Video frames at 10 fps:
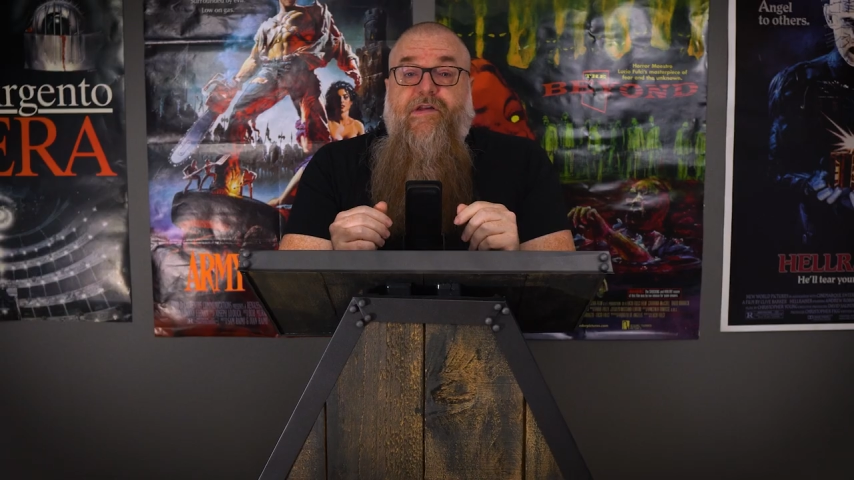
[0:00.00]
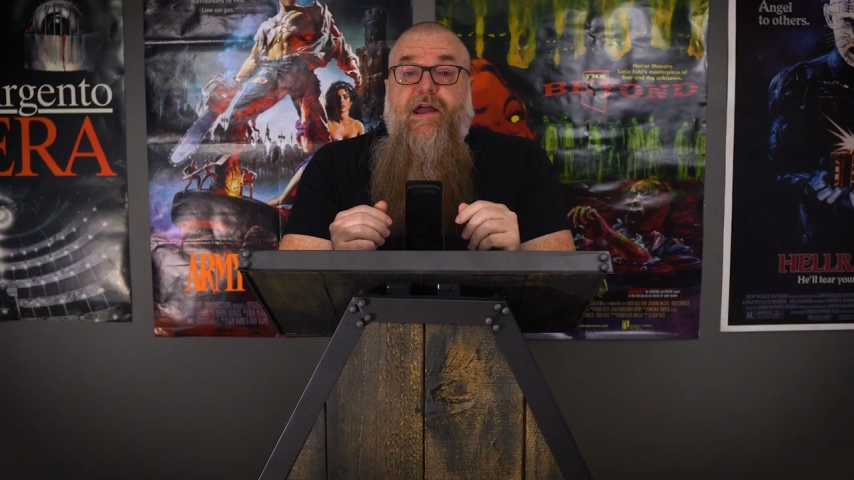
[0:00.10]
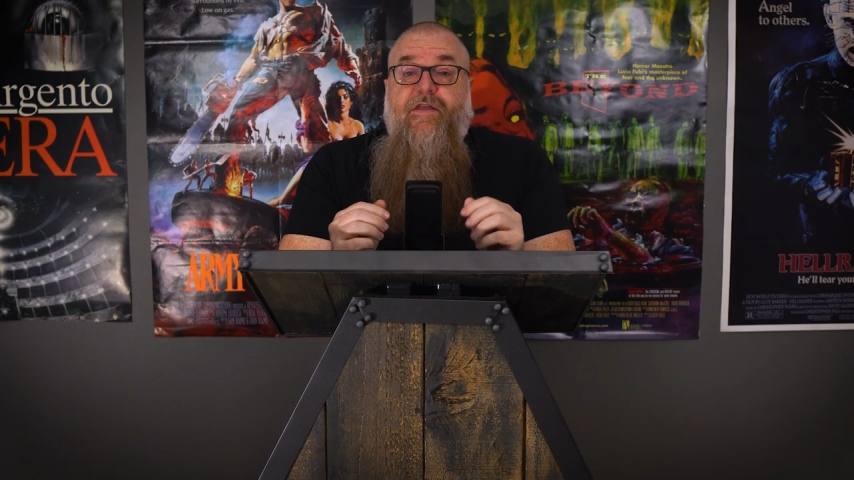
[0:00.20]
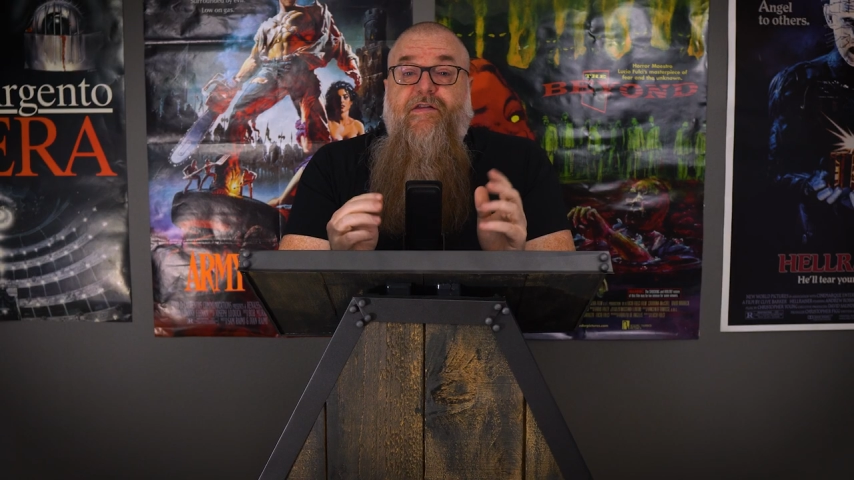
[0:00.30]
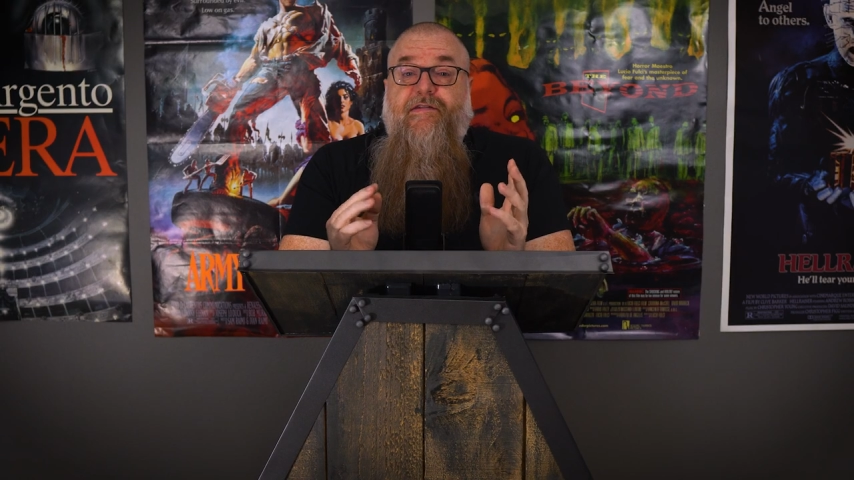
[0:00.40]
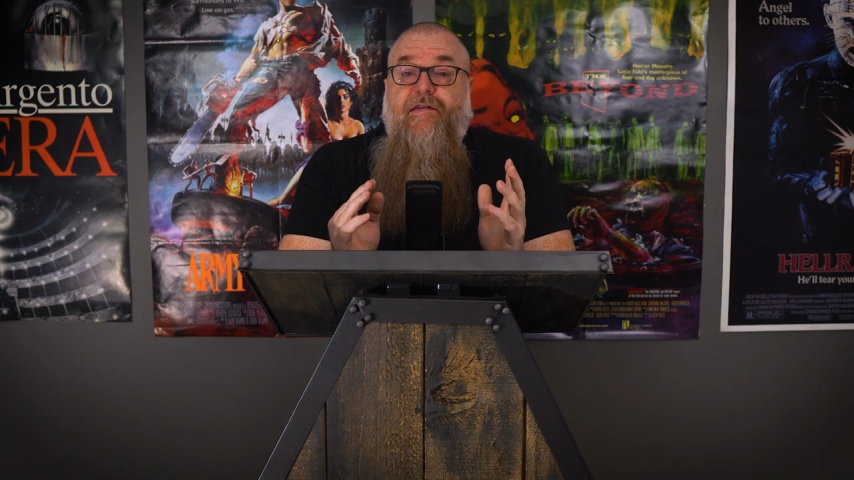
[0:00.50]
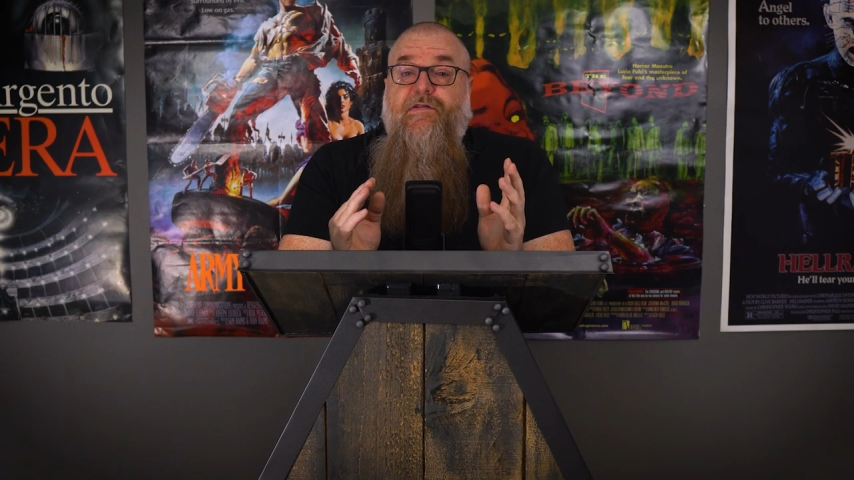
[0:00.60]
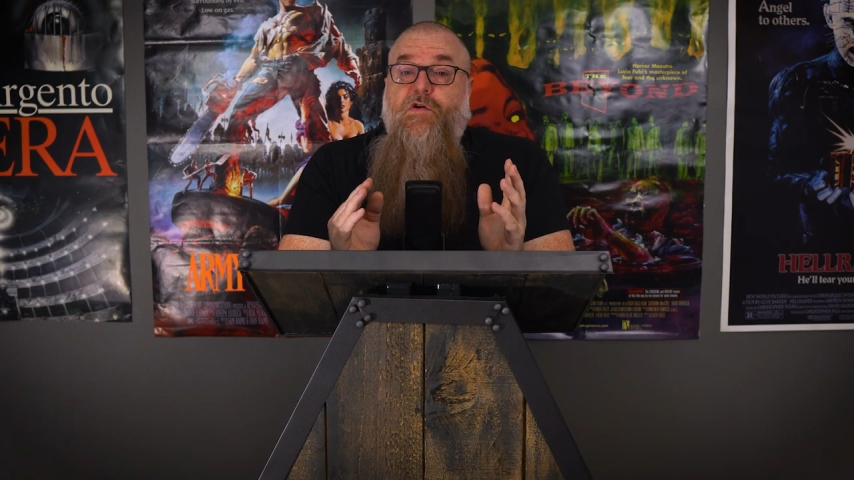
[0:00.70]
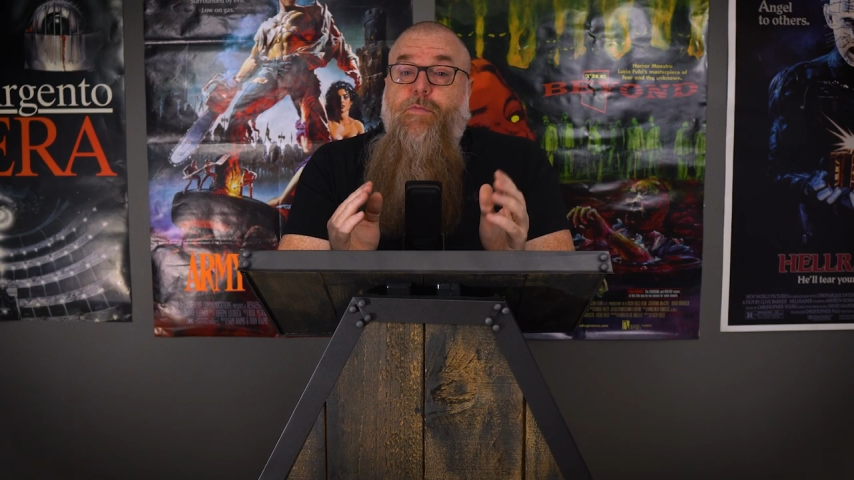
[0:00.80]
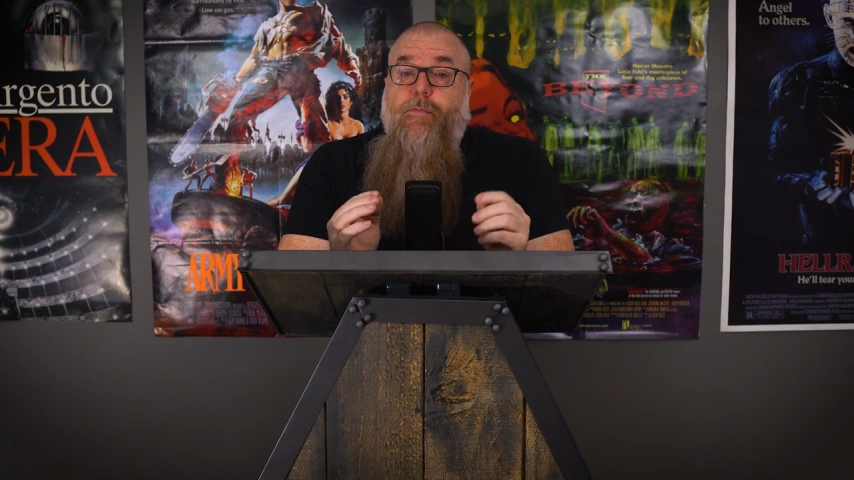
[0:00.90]
say, this is a
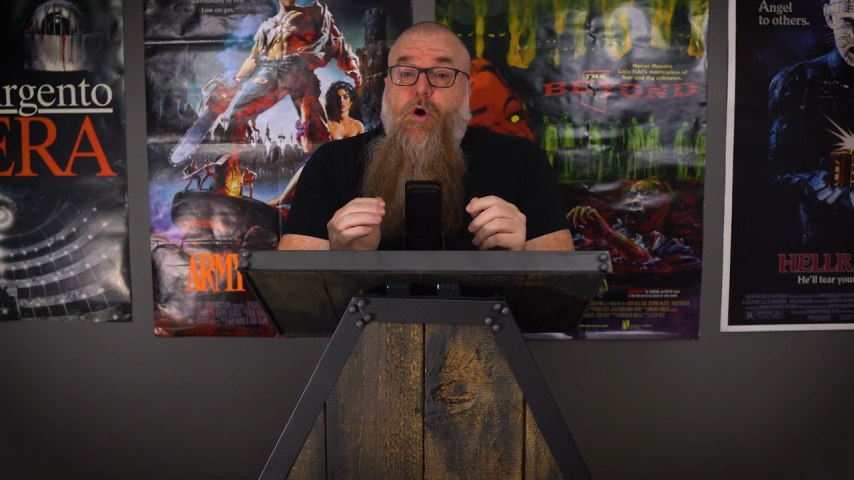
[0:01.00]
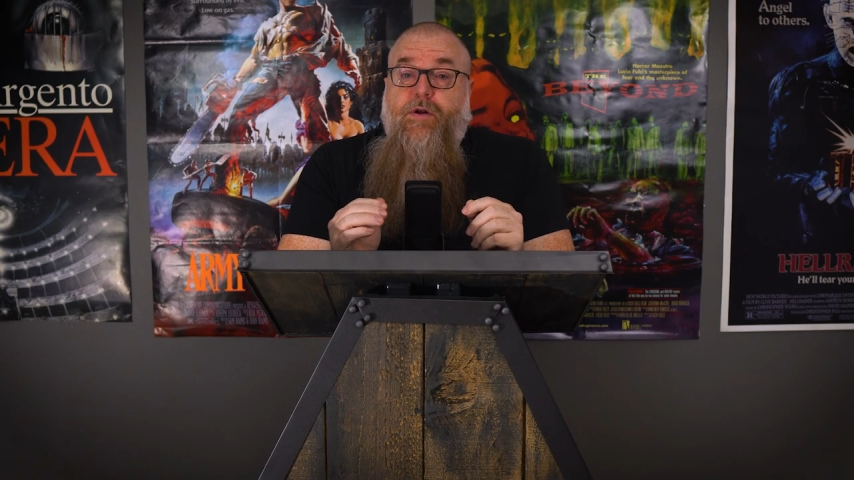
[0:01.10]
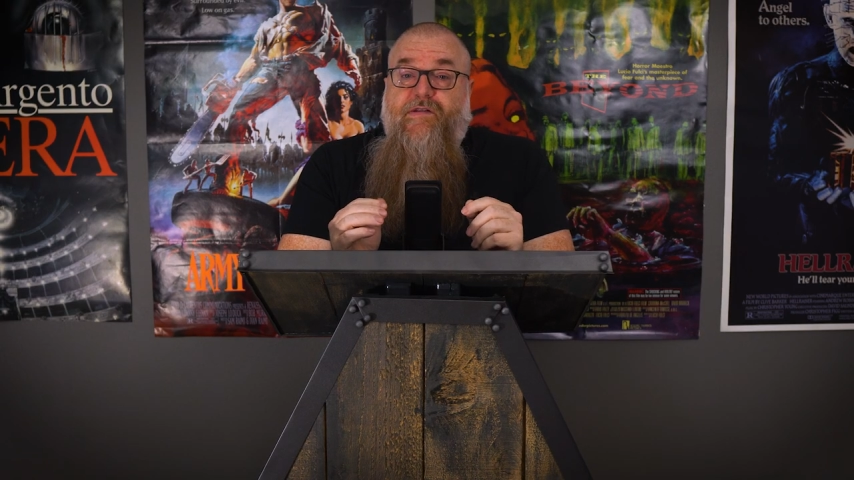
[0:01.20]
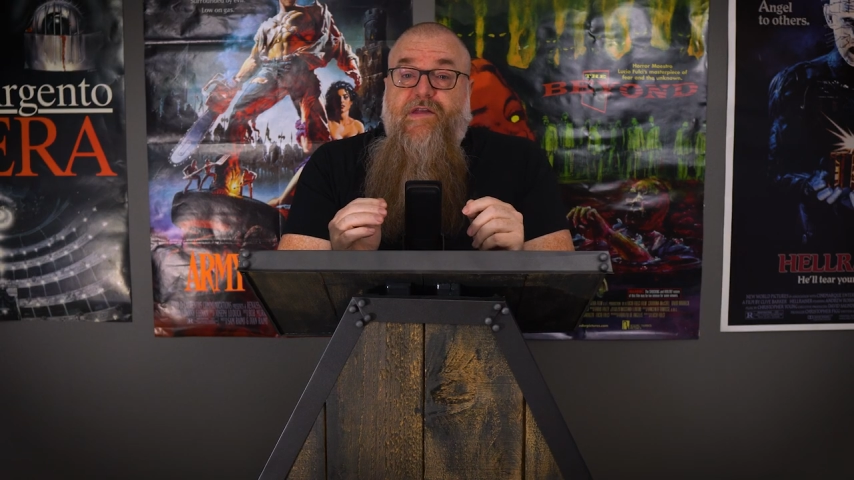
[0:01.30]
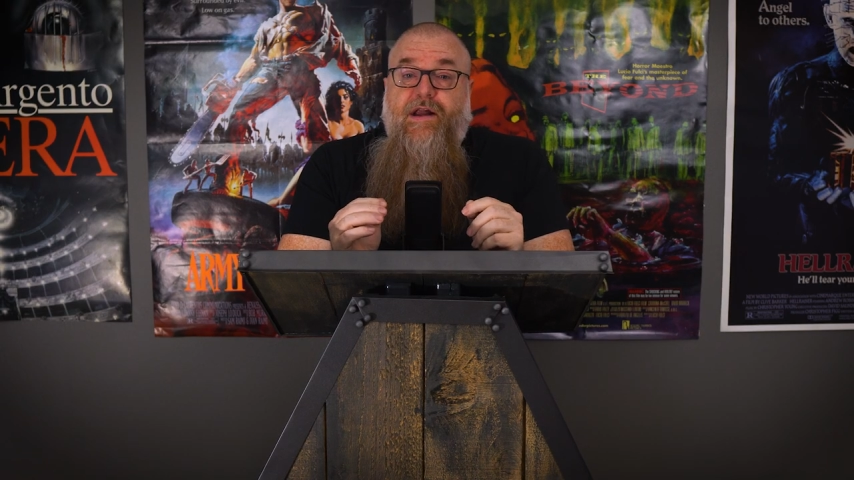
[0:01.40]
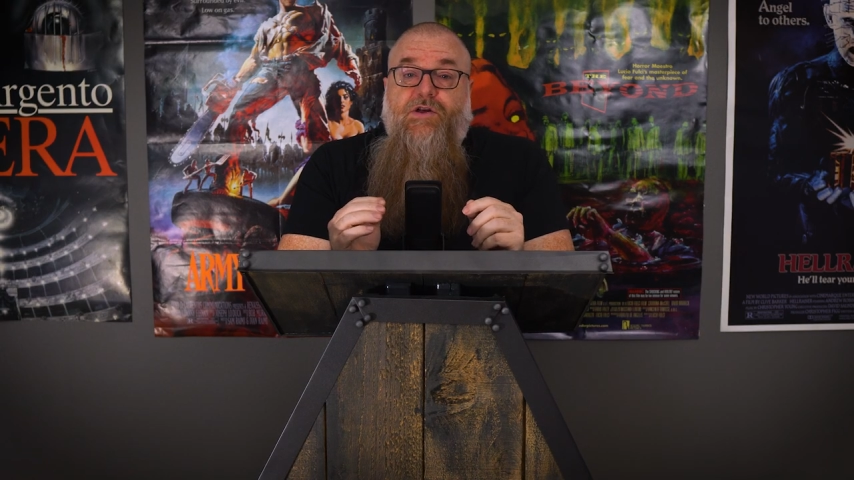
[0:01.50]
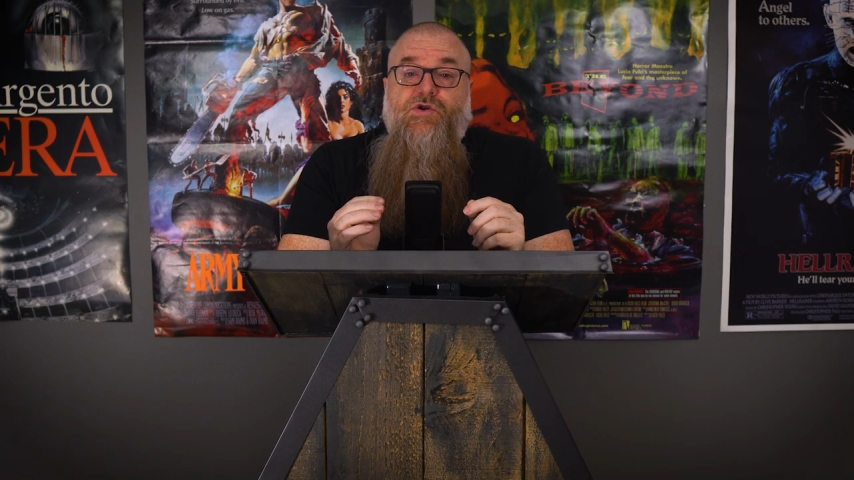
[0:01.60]
super bold aesthetic